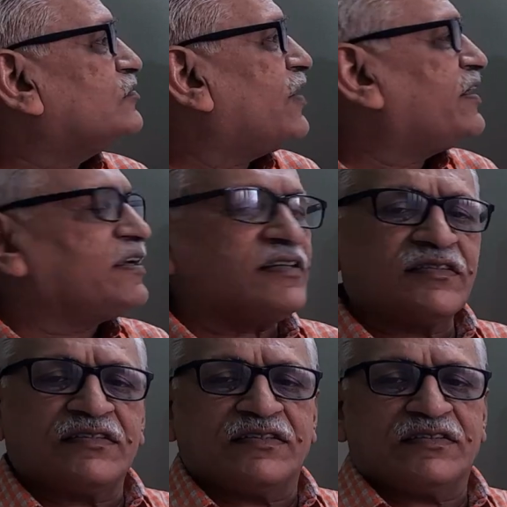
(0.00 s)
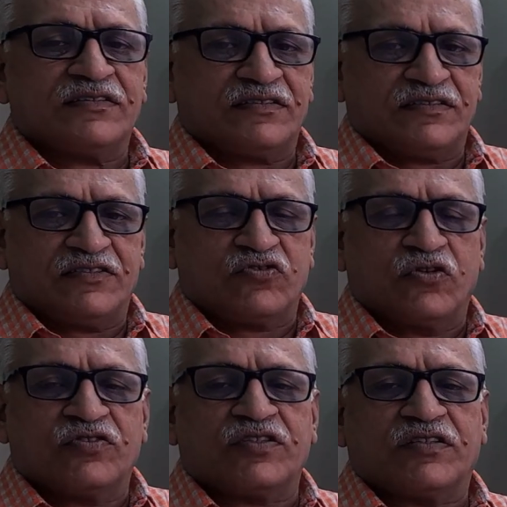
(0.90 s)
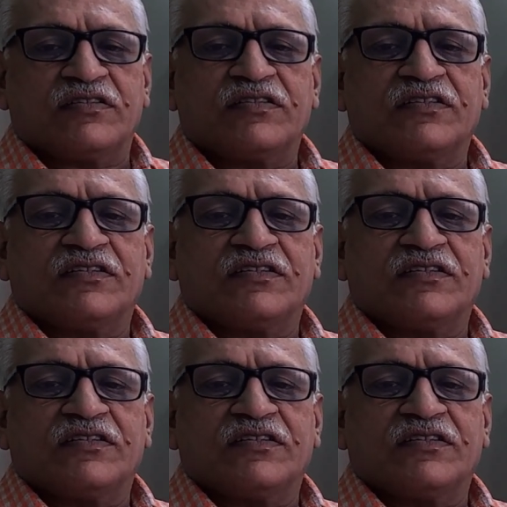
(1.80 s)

finding the solution,